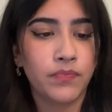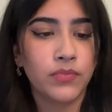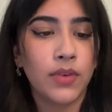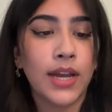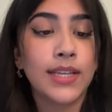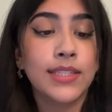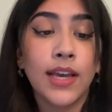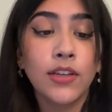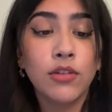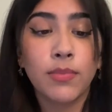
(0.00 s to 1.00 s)
I could
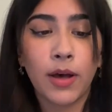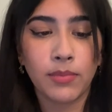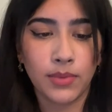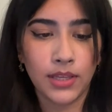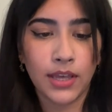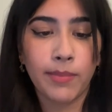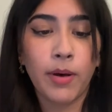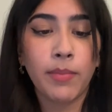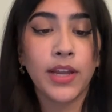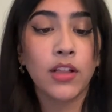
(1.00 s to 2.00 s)
tell you about me,
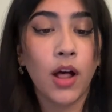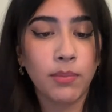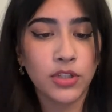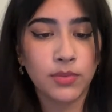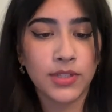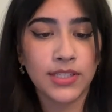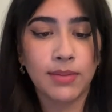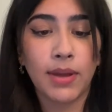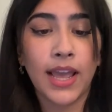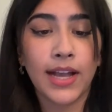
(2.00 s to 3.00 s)
about my accomplishments and
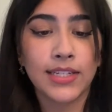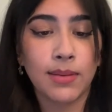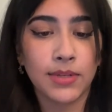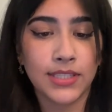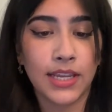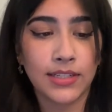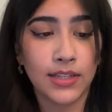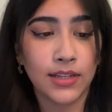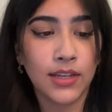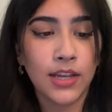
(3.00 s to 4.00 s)
my academic
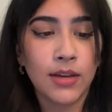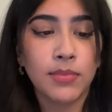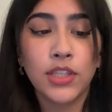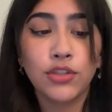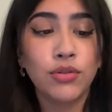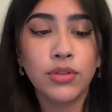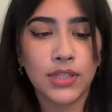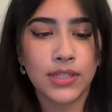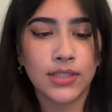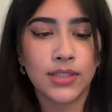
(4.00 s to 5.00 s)
standing, but the truth
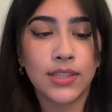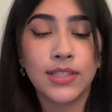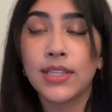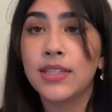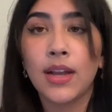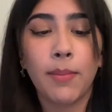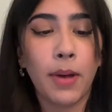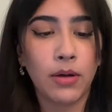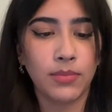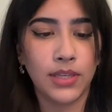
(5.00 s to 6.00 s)
is, this isn't
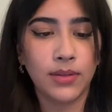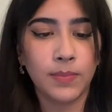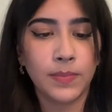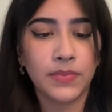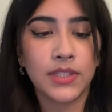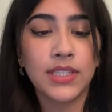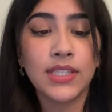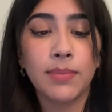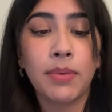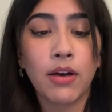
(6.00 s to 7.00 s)
about me. This is
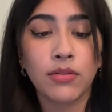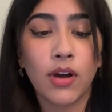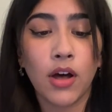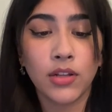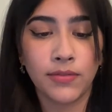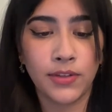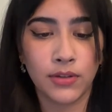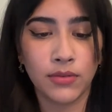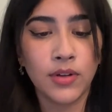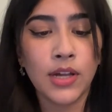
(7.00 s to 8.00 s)
about all of
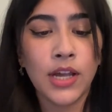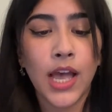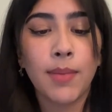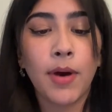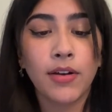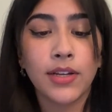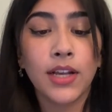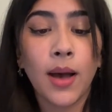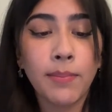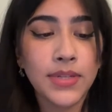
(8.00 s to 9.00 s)
you, about
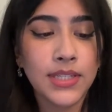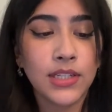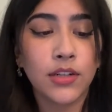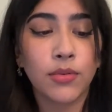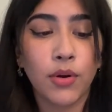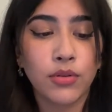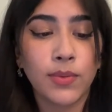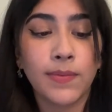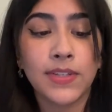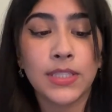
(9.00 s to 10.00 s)
encompassing the growth
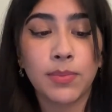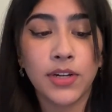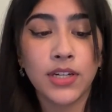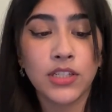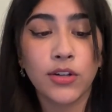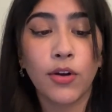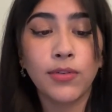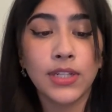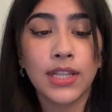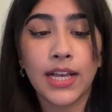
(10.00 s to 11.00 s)
we've experienced
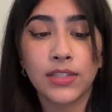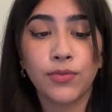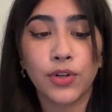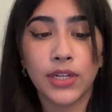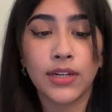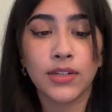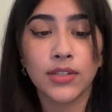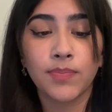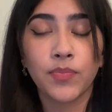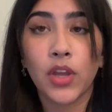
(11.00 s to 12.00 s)
over the last 4
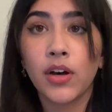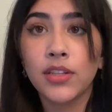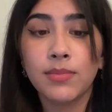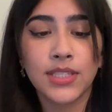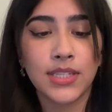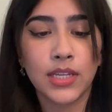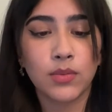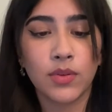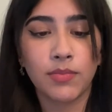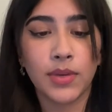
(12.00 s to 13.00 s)
years, all the mistakes
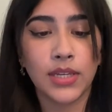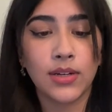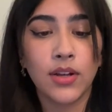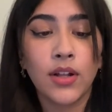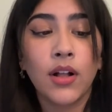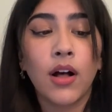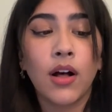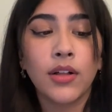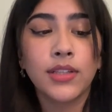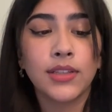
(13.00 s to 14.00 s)
we've made,
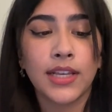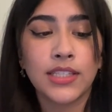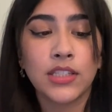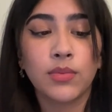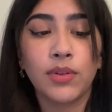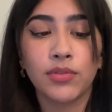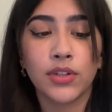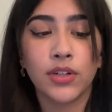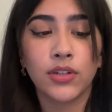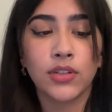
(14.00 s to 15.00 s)
all the lessons we've
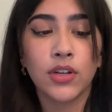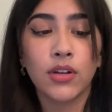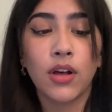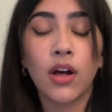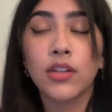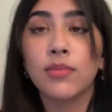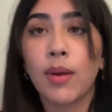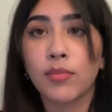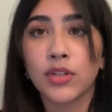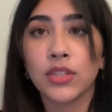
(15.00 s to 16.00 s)
learned, all the
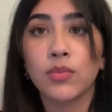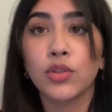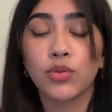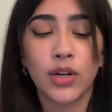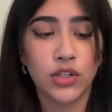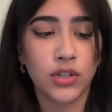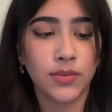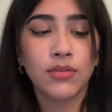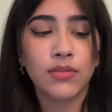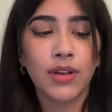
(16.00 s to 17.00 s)
memories we'll treasure.
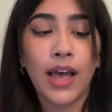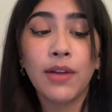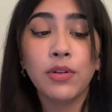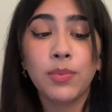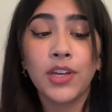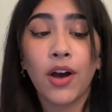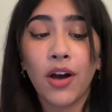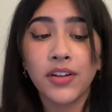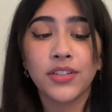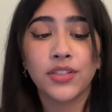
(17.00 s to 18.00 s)
I would be
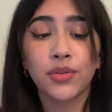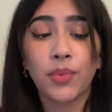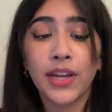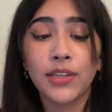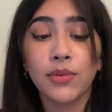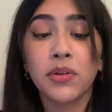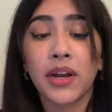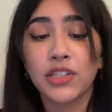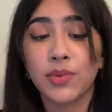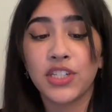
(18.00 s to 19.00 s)
honored to write you a
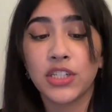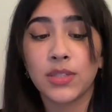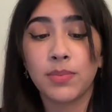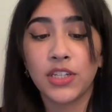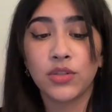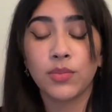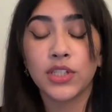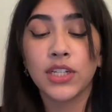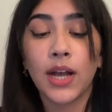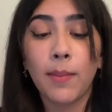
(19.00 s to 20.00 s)
graduation speech
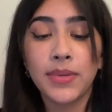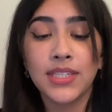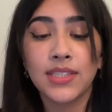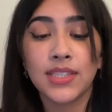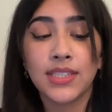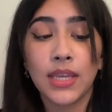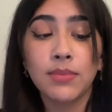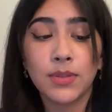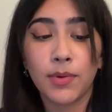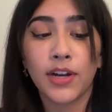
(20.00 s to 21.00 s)
which encompasses the same
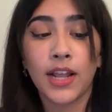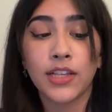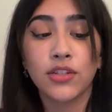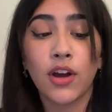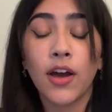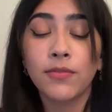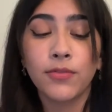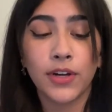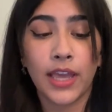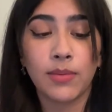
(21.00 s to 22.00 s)
spirit as your
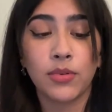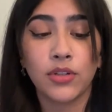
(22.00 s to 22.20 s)
unforgettable